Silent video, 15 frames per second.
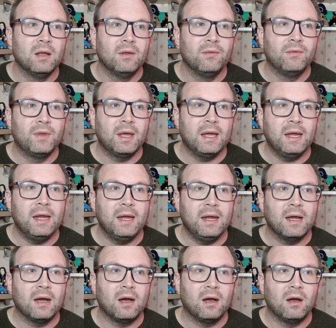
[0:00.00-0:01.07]

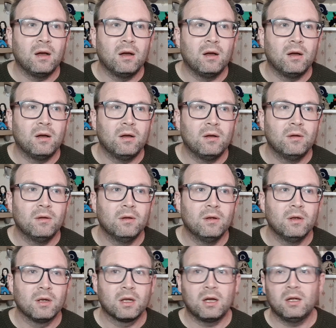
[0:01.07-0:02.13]
they are
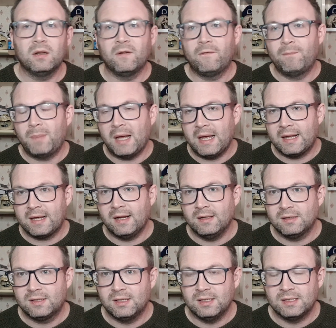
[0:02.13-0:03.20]
kind of pack
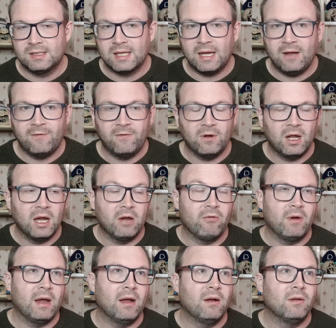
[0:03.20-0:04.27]
hunters. They fly
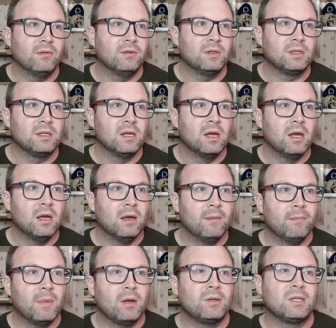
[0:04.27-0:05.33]
around
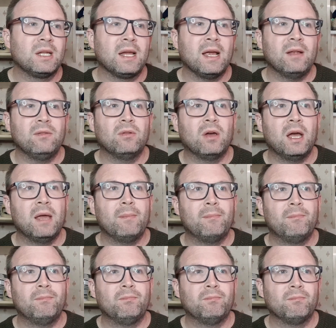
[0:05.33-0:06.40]
mostly at night,
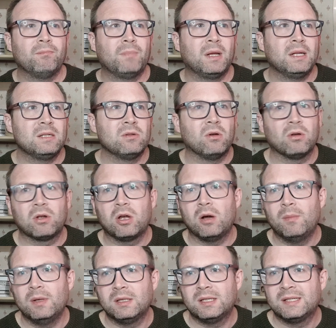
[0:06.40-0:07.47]
but it's not
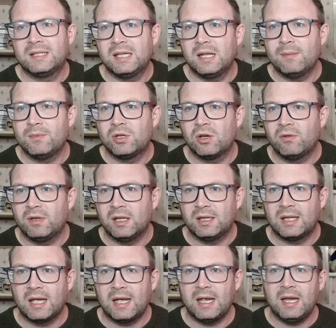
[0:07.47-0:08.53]
uncommon to see them during the
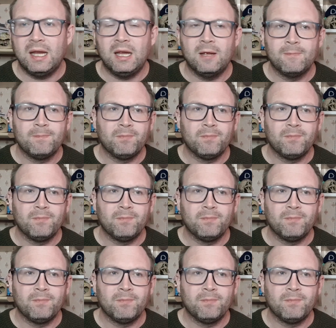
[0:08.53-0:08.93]
day.